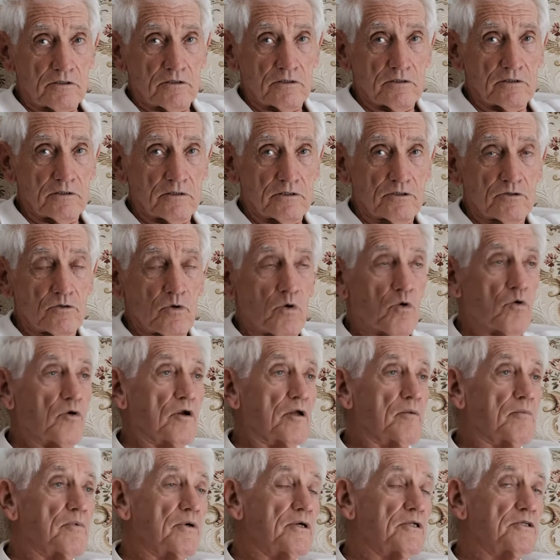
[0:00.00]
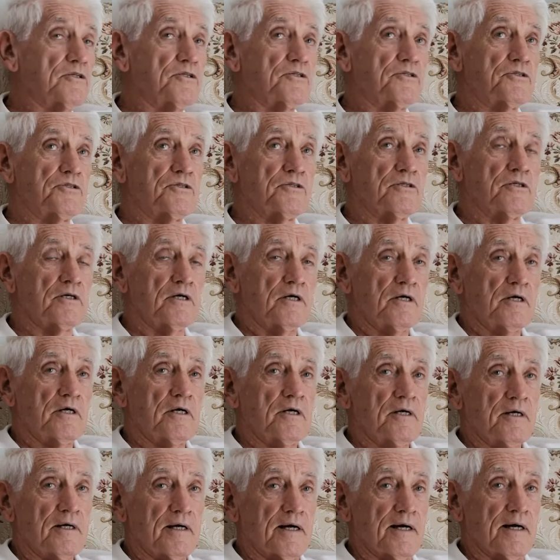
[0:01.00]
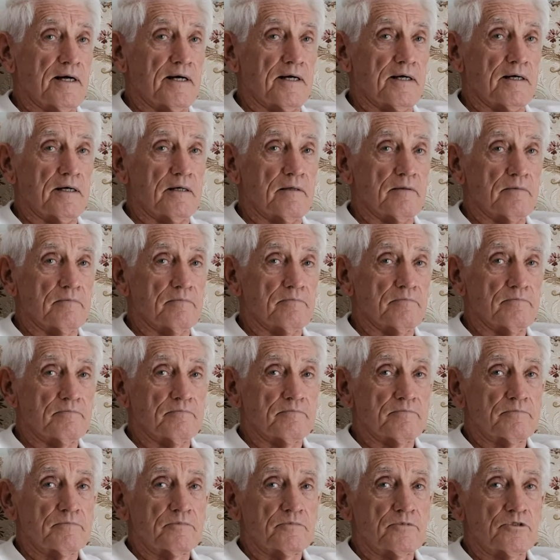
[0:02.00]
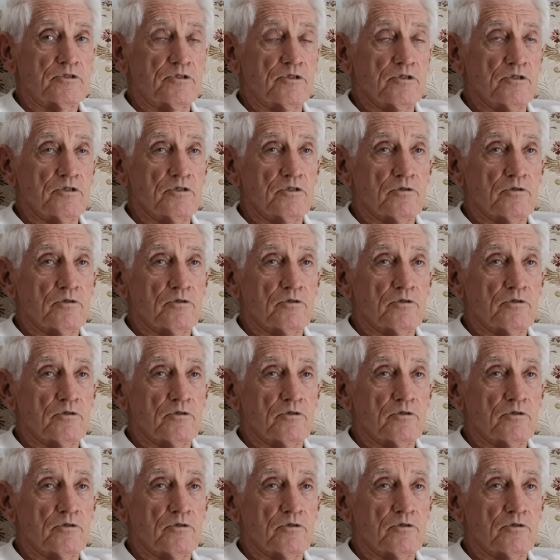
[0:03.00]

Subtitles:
the Story Bridge to